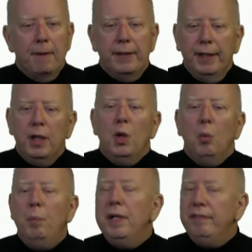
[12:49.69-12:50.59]
Okay,
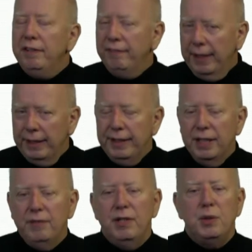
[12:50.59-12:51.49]
but if you find
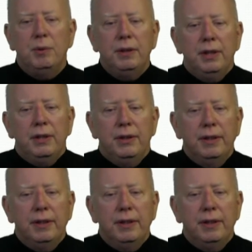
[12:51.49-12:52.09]
the individual,